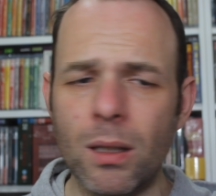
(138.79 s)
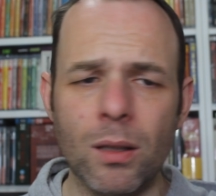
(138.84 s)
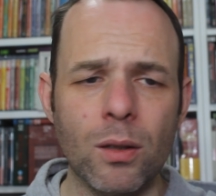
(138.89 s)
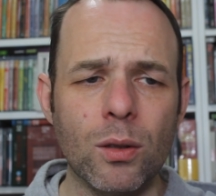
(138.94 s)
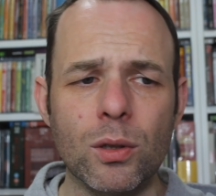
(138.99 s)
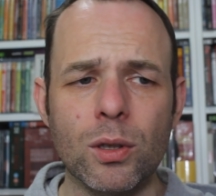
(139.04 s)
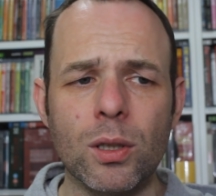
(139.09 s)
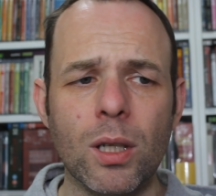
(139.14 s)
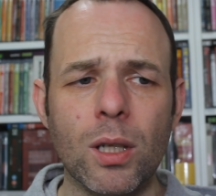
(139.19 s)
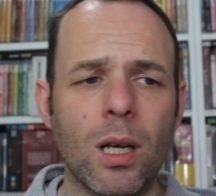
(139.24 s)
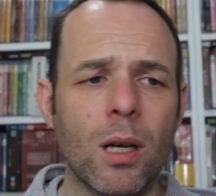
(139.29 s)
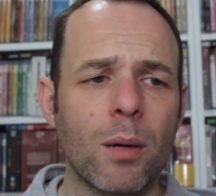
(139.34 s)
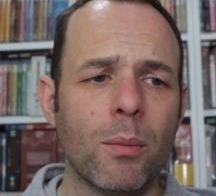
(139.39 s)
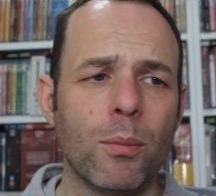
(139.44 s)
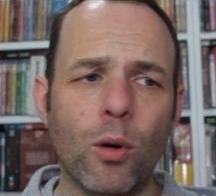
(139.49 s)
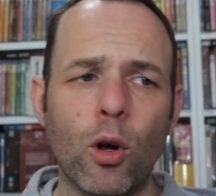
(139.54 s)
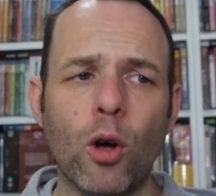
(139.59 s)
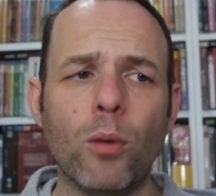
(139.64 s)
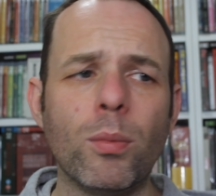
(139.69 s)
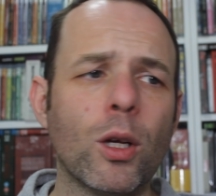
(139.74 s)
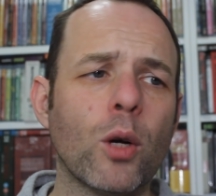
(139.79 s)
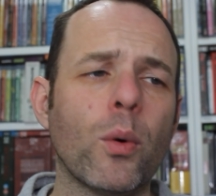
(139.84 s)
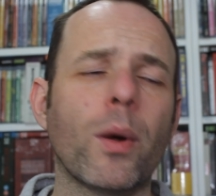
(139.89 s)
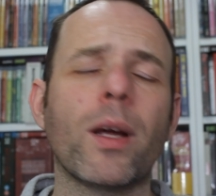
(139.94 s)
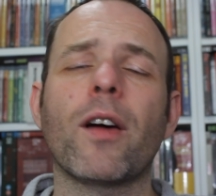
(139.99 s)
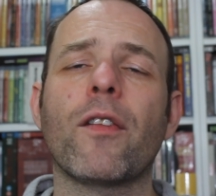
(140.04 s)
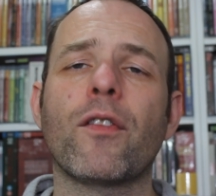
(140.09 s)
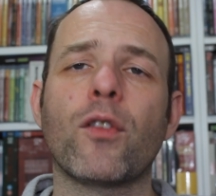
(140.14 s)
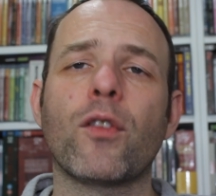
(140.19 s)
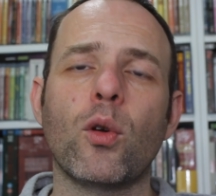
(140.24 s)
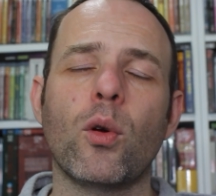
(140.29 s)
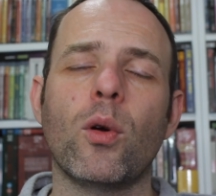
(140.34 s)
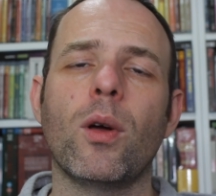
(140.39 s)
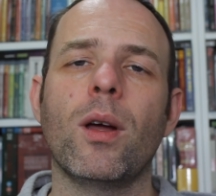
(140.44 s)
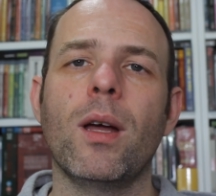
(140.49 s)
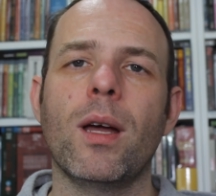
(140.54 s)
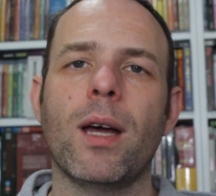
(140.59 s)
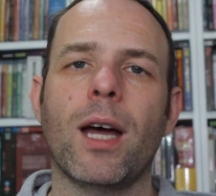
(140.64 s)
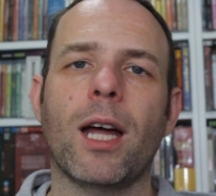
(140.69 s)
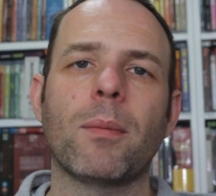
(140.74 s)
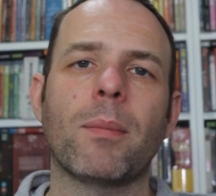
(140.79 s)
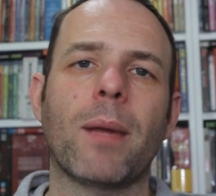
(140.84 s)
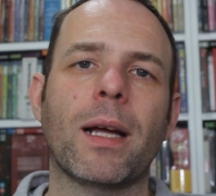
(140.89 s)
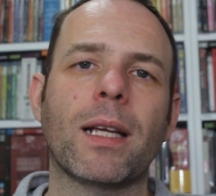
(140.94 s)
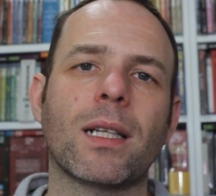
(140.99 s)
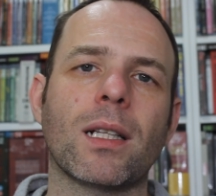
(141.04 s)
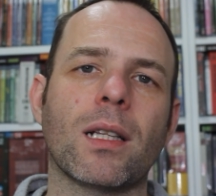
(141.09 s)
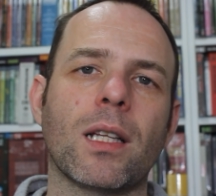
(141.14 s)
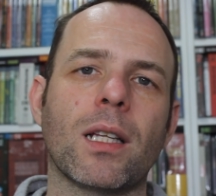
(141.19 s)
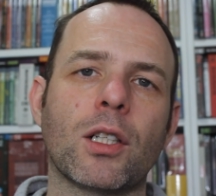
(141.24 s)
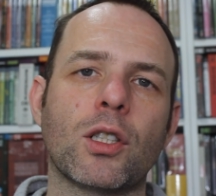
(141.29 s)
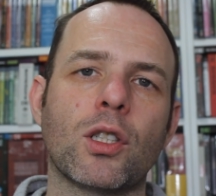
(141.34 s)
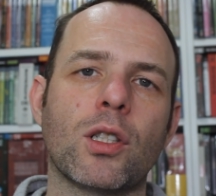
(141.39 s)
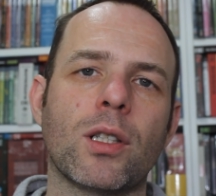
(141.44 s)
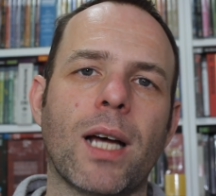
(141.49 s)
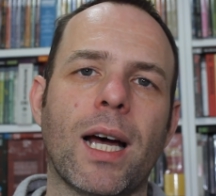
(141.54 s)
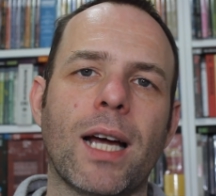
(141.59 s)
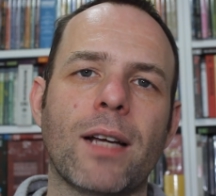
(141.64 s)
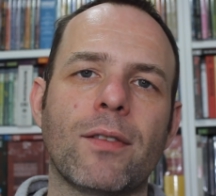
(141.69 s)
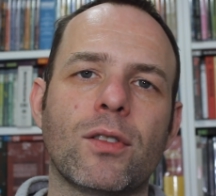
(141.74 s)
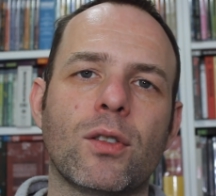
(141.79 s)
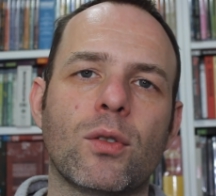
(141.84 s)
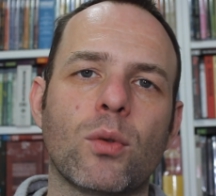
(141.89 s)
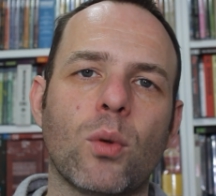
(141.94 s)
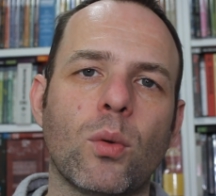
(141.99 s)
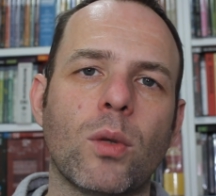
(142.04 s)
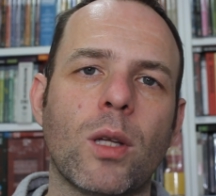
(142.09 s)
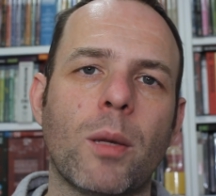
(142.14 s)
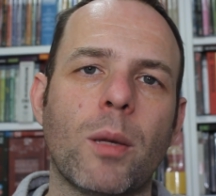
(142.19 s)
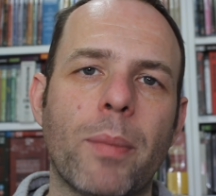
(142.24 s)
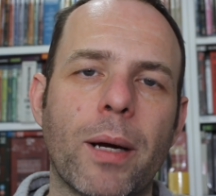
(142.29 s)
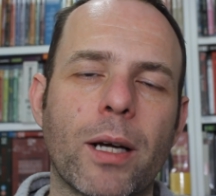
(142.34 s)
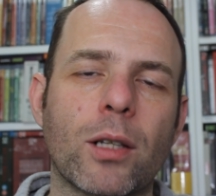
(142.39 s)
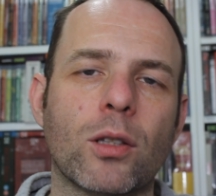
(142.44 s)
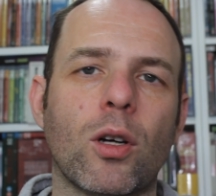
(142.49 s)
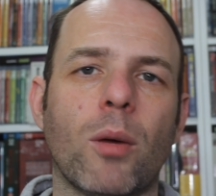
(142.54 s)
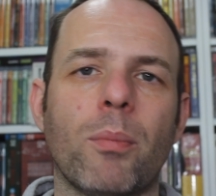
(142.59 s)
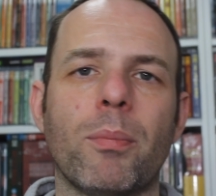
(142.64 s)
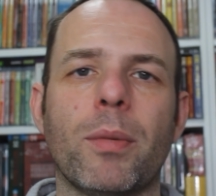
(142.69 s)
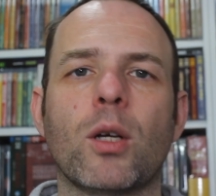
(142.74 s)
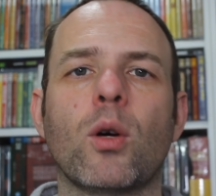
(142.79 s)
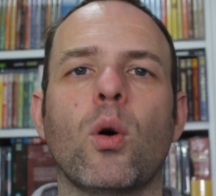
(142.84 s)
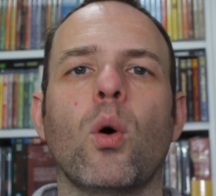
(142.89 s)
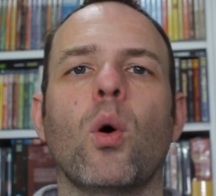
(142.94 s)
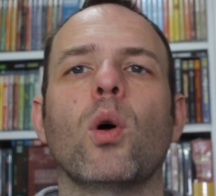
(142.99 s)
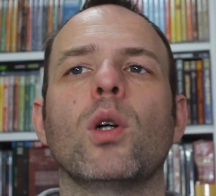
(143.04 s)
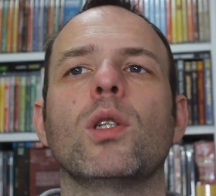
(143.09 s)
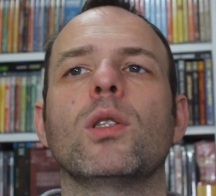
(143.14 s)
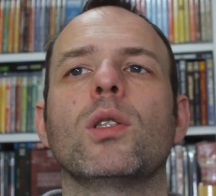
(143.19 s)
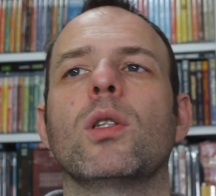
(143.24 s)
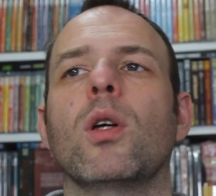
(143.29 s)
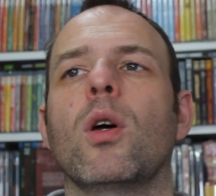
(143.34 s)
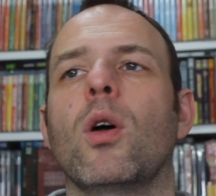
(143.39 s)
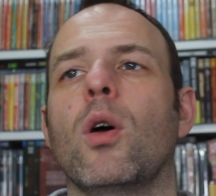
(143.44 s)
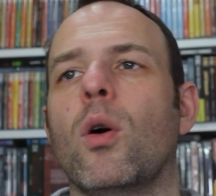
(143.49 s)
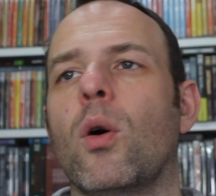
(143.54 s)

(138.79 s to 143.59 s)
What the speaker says: There's probably quite a few in my collection that I've solely picked up because